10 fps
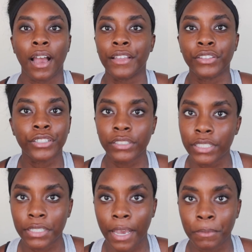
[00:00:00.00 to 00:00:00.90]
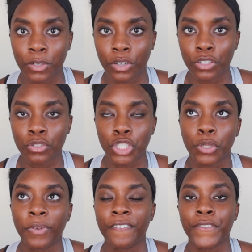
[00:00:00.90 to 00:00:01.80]
I literally typed in on
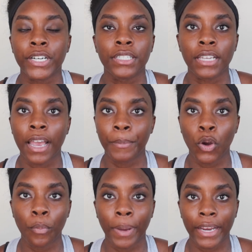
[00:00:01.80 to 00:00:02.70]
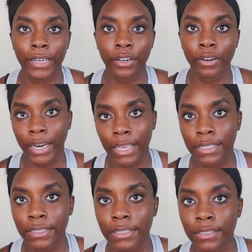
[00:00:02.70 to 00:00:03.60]
YouTube, first time home buyer
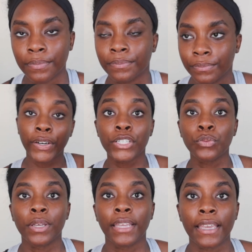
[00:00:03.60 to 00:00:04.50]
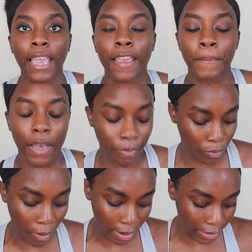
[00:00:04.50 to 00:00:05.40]
grants. First one that came
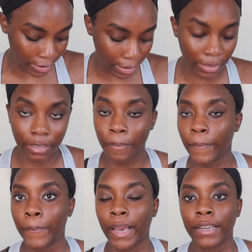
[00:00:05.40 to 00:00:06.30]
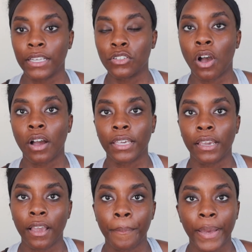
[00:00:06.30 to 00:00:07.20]
up was somebody
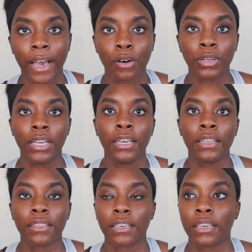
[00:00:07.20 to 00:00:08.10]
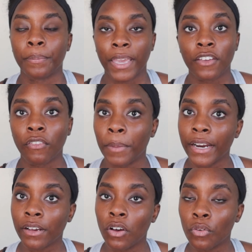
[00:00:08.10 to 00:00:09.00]
talking about the Bank of
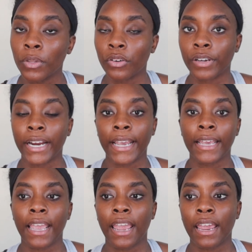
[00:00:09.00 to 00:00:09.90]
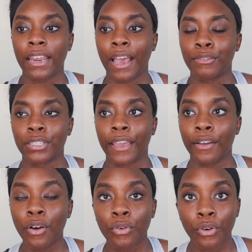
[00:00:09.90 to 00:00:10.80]
America Home Loan Grant. And I was like,
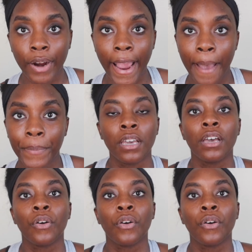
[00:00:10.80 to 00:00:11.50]
oh crap.